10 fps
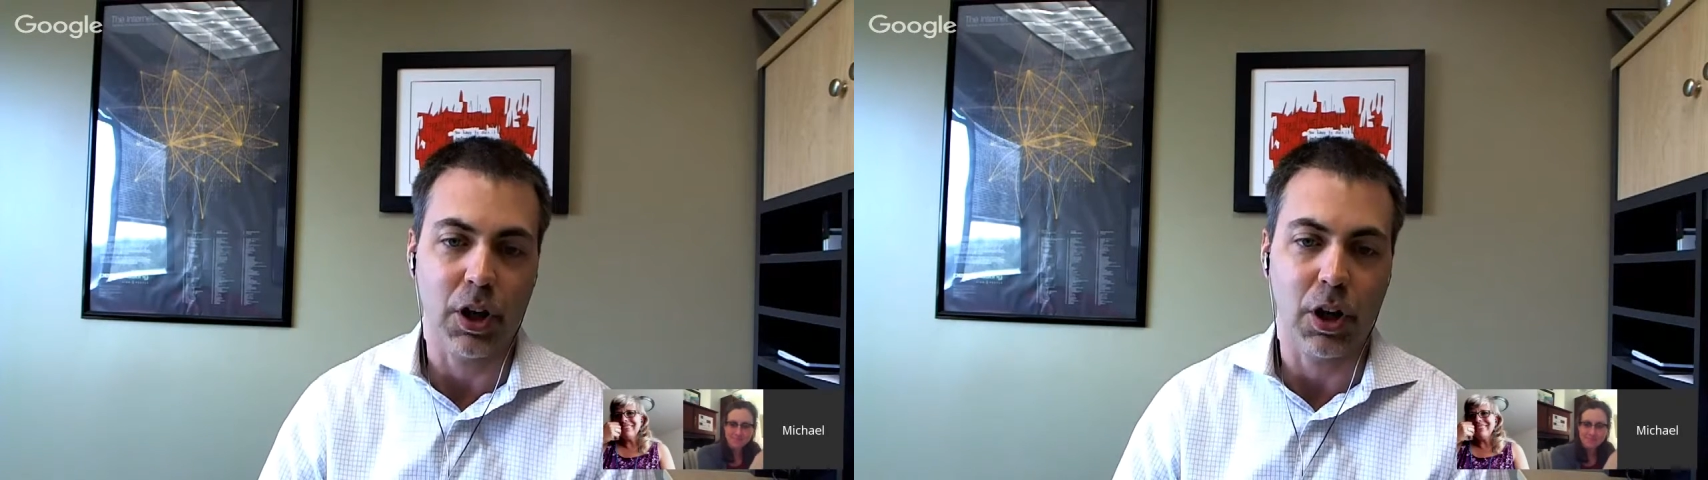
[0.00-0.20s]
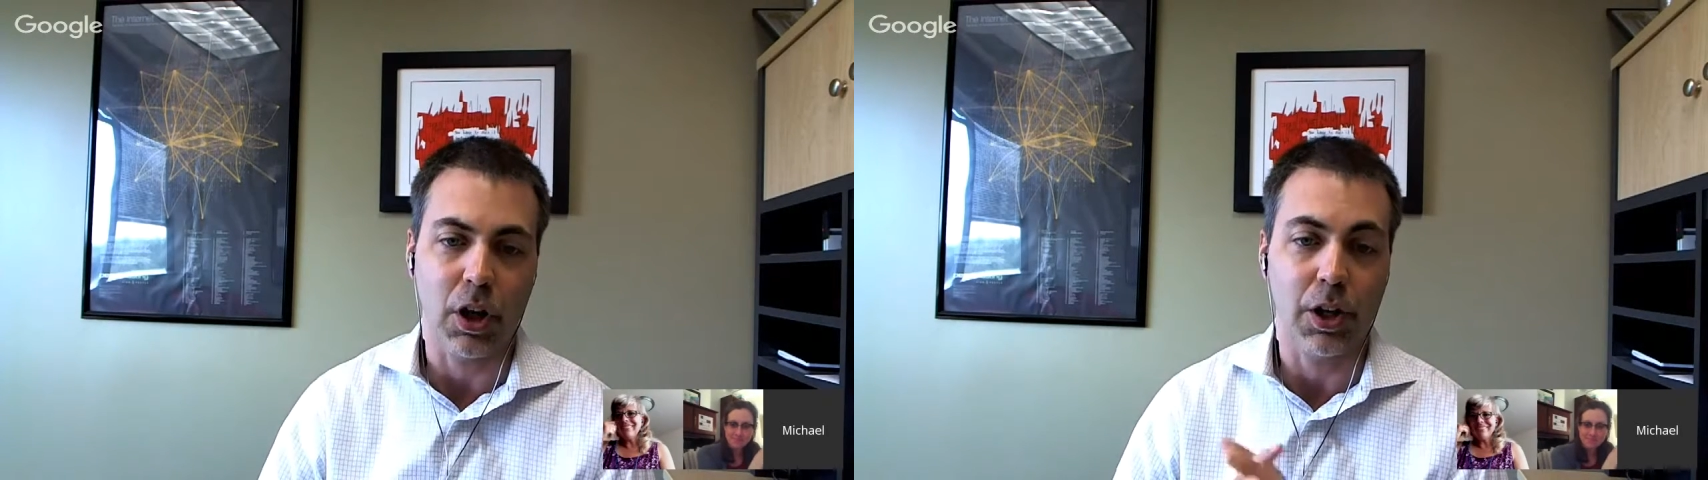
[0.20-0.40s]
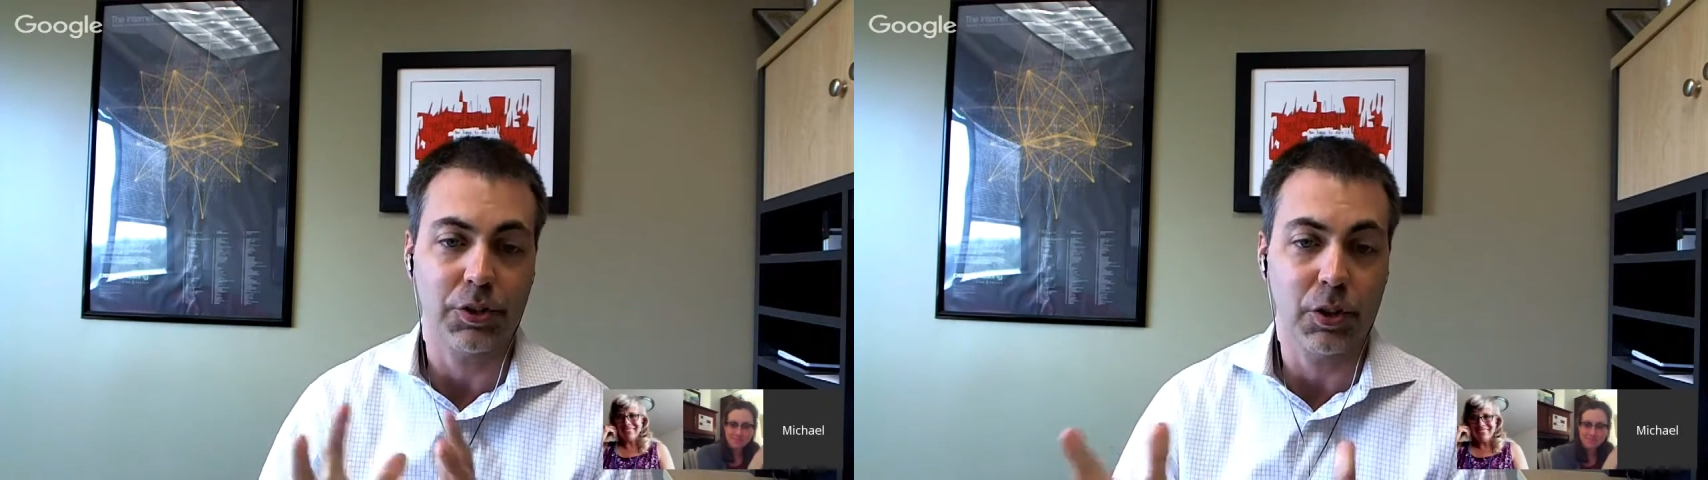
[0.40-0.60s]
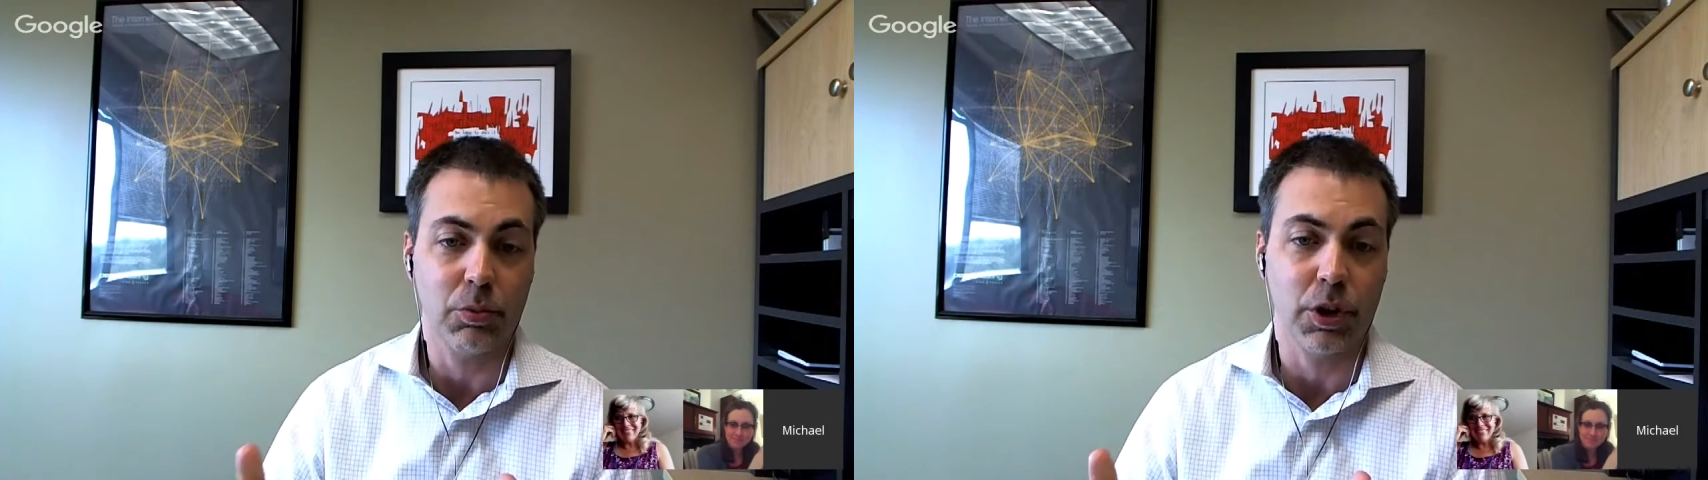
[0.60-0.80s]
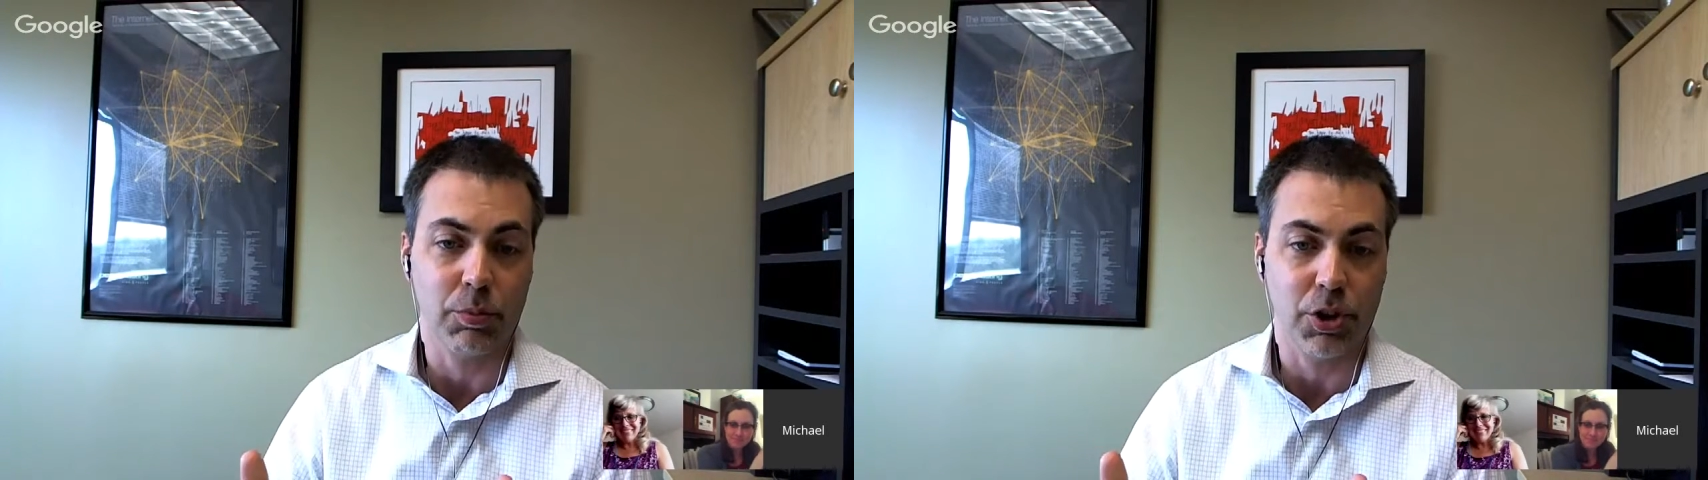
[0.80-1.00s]

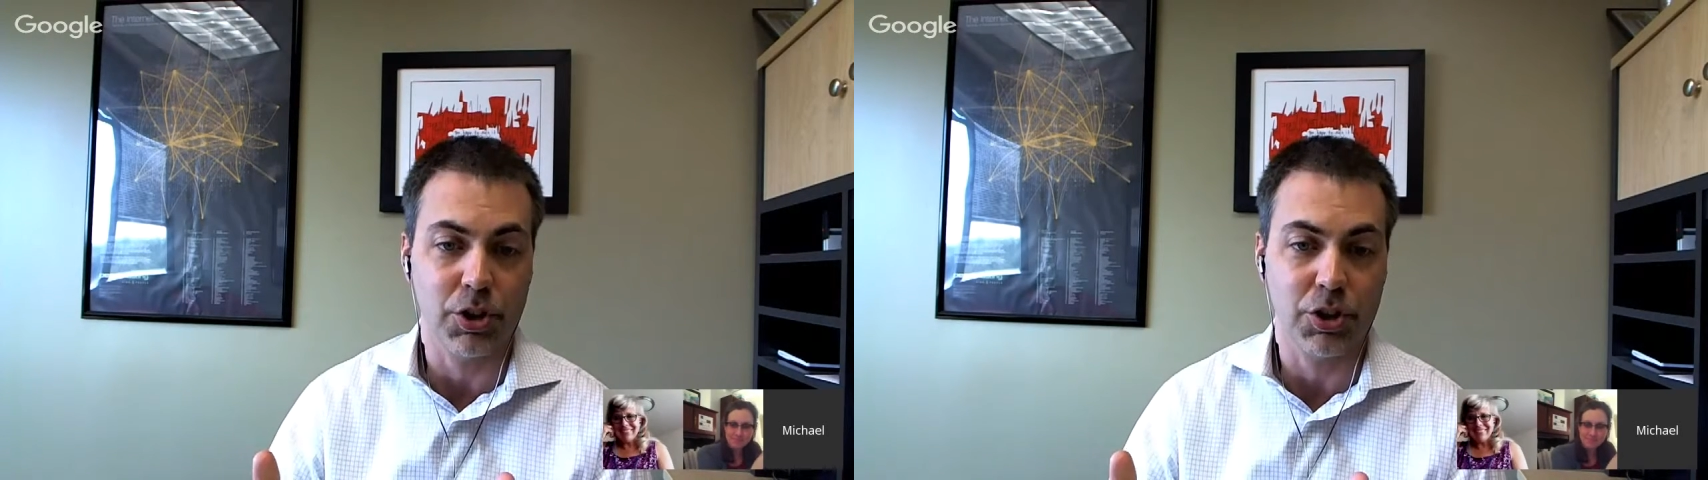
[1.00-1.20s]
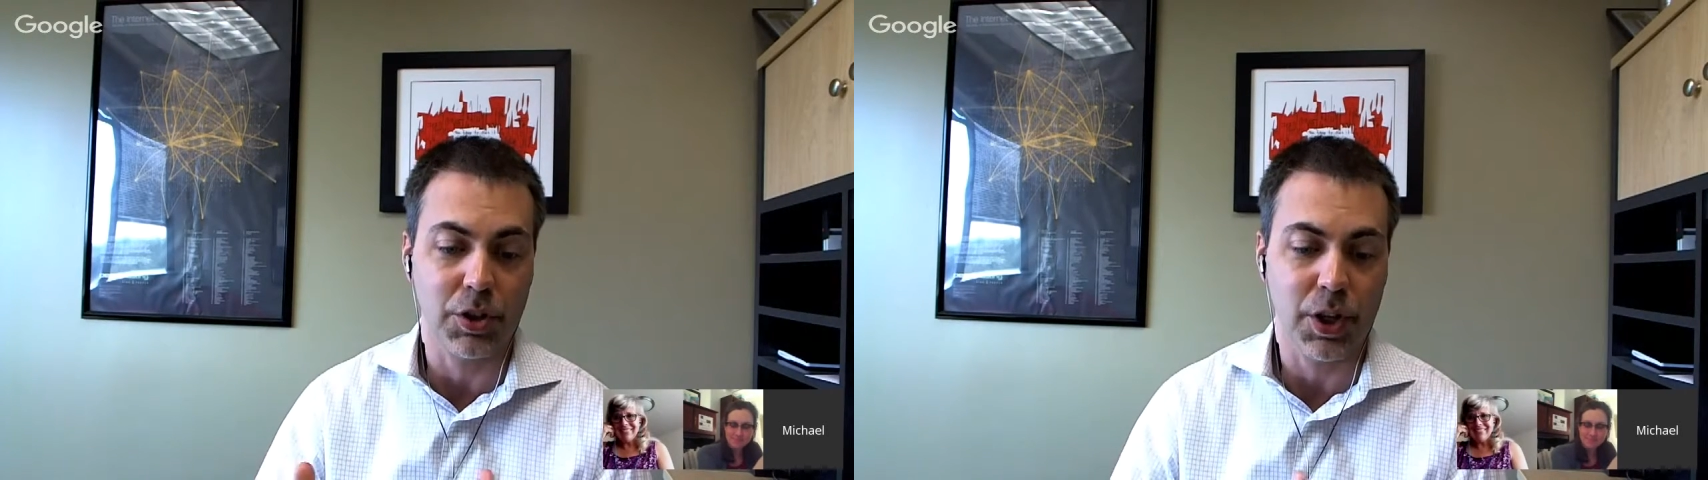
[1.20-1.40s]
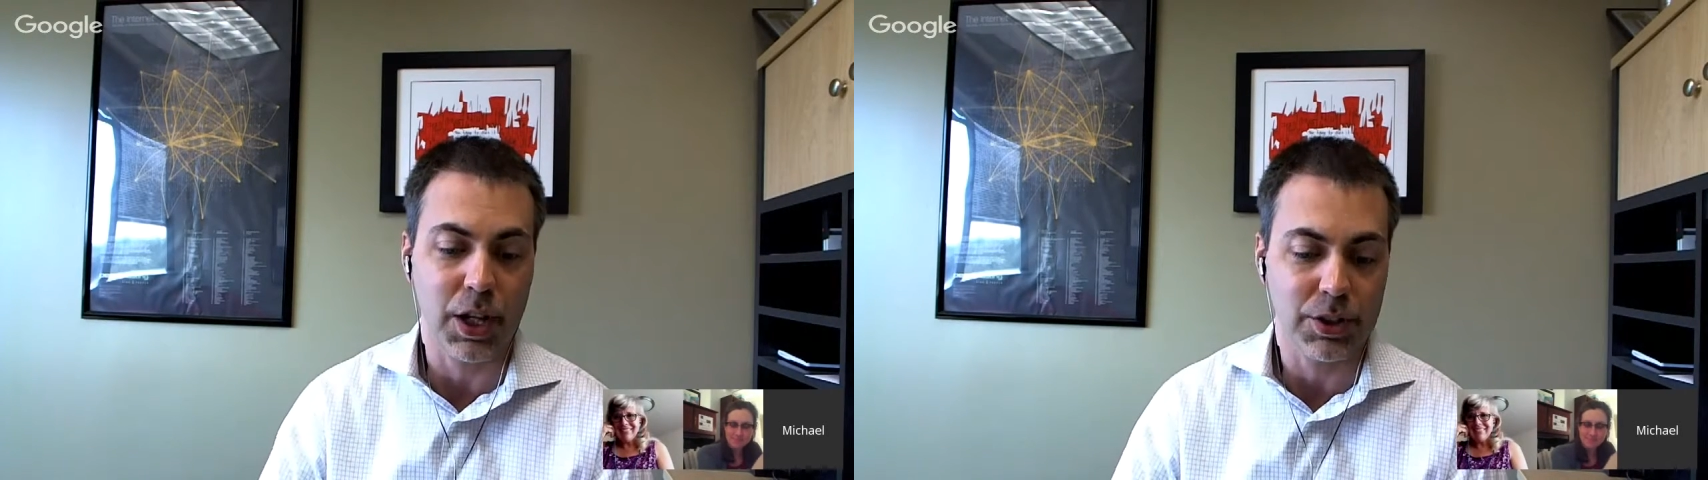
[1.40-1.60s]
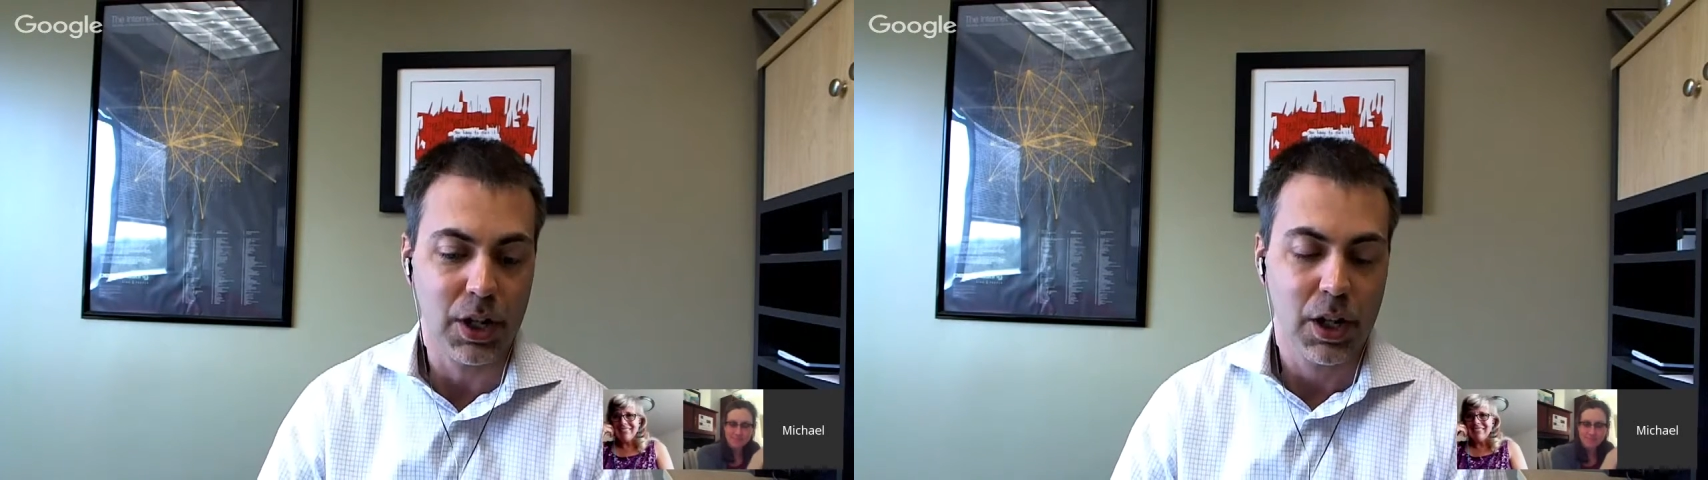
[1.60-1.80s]
awesome. We appreciate that.